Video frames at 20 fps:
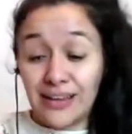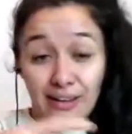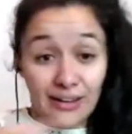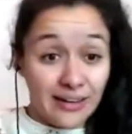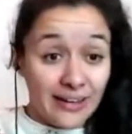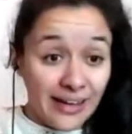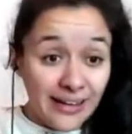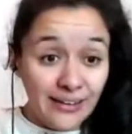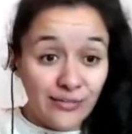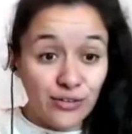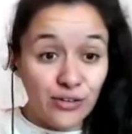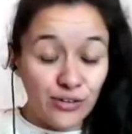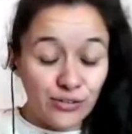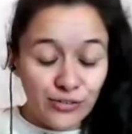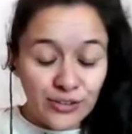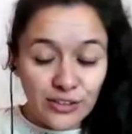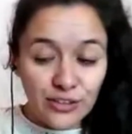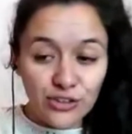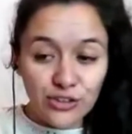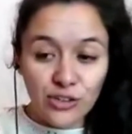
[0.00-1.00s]
again, if you're a
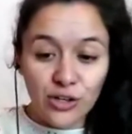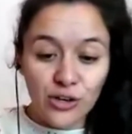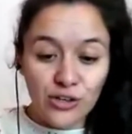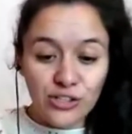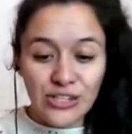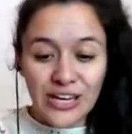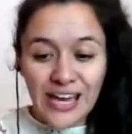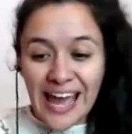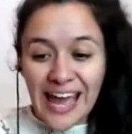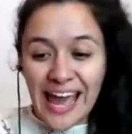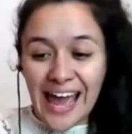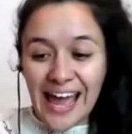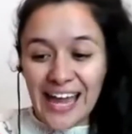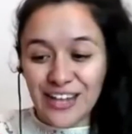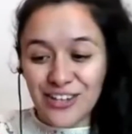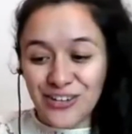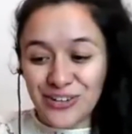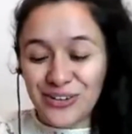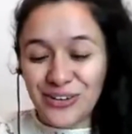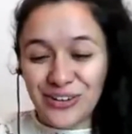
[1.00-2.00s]
fitness coach
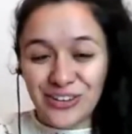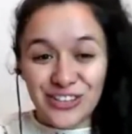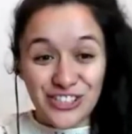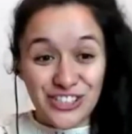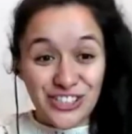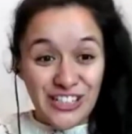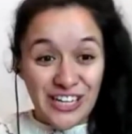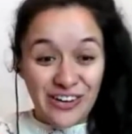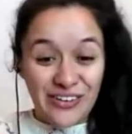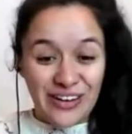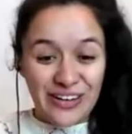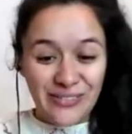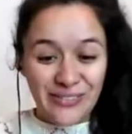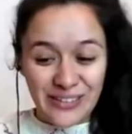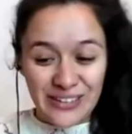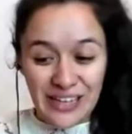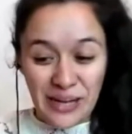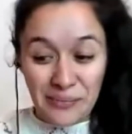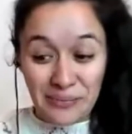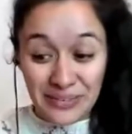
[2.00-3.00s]
and you're sharing
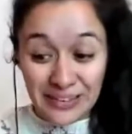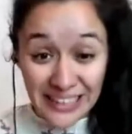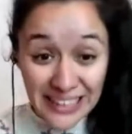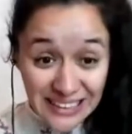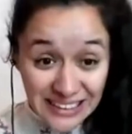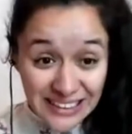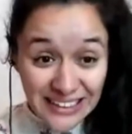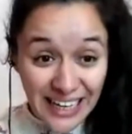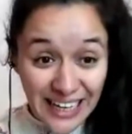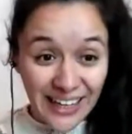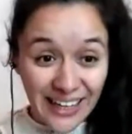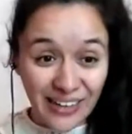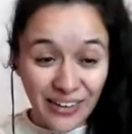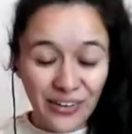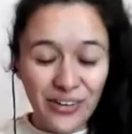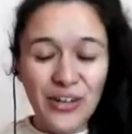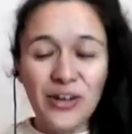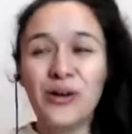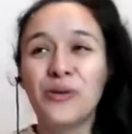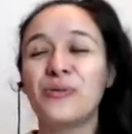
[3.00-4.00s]
with them this
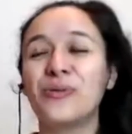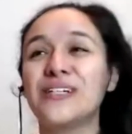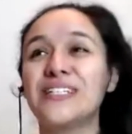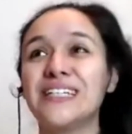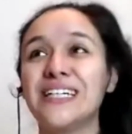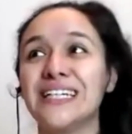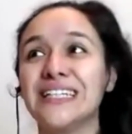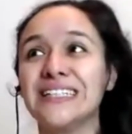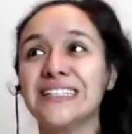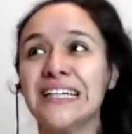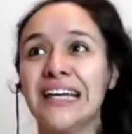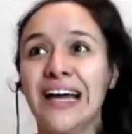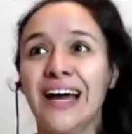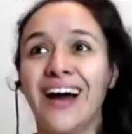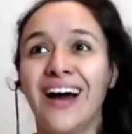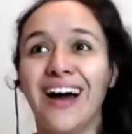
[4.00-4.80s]
title, which is